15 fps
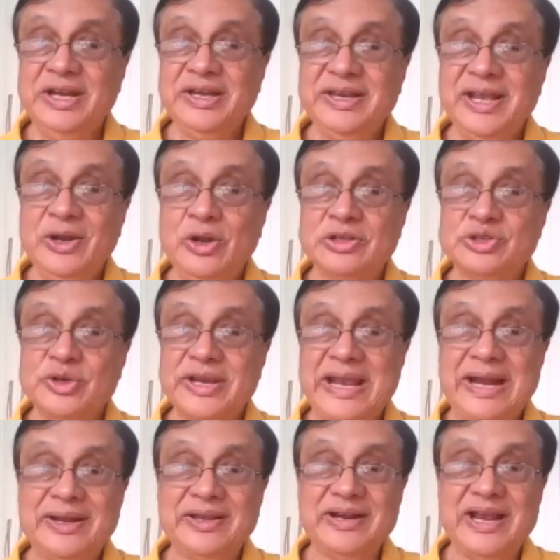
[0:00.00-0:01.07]
it can also
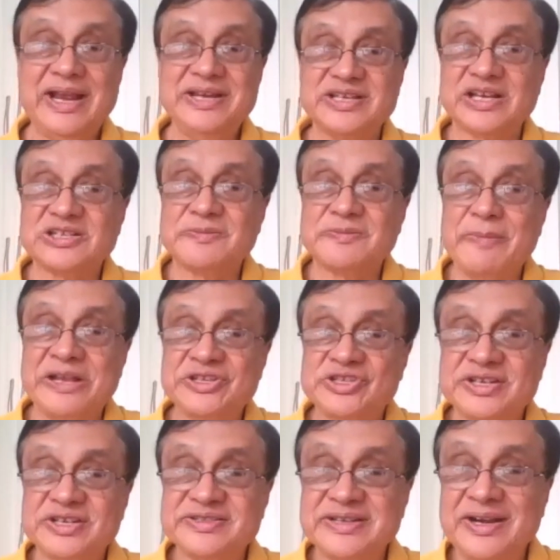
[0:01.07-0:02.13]
categorize
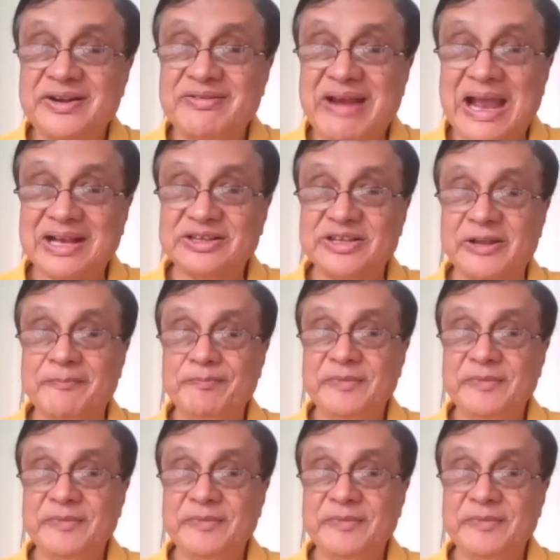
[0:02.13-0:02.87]
expenses and track them,